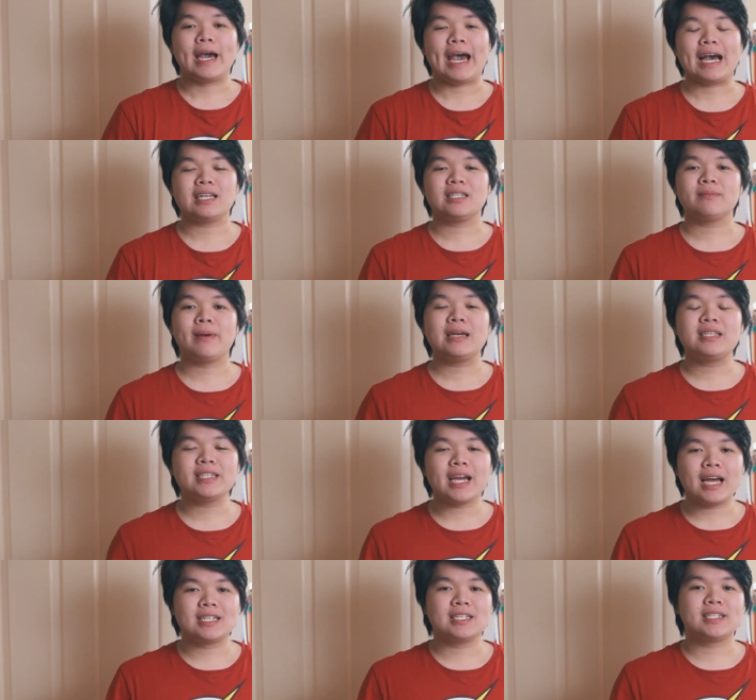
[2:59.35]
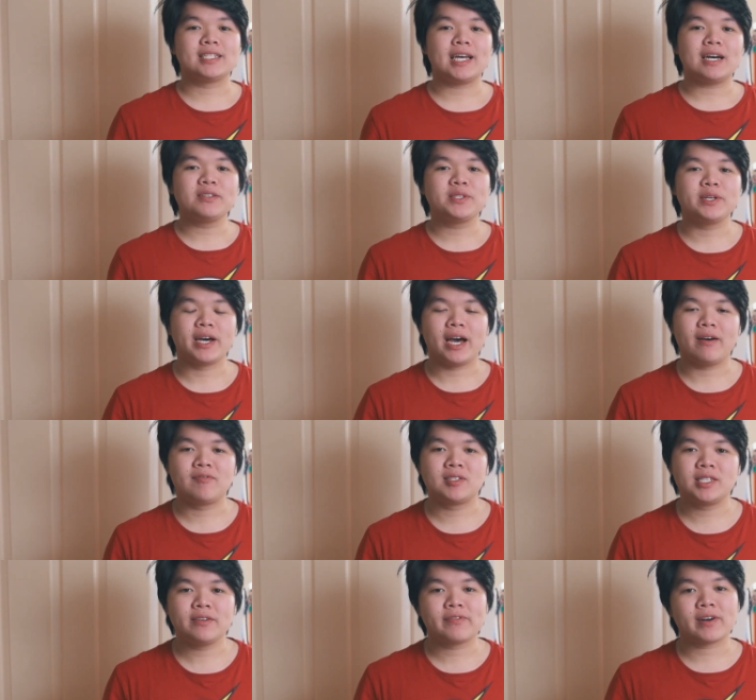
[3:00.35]
As amazing as it sounds to have
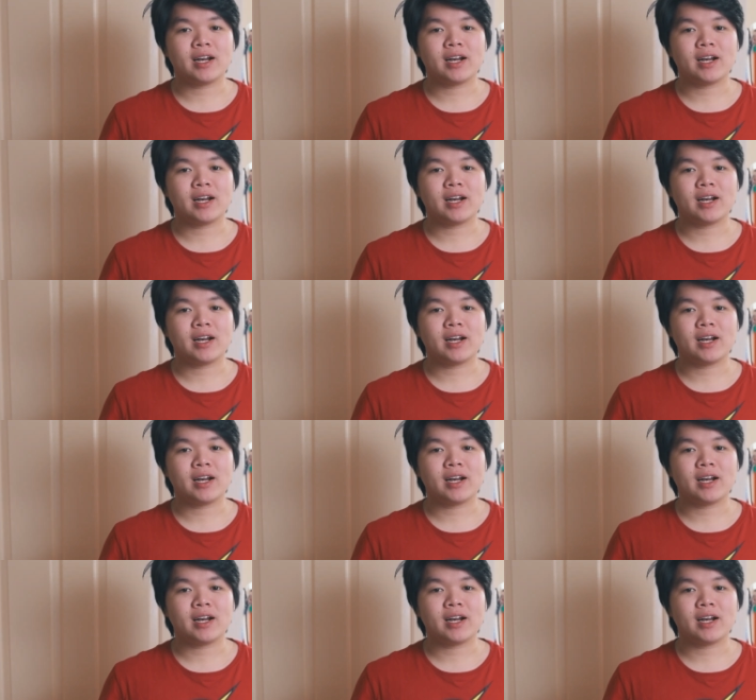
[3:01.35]
Steve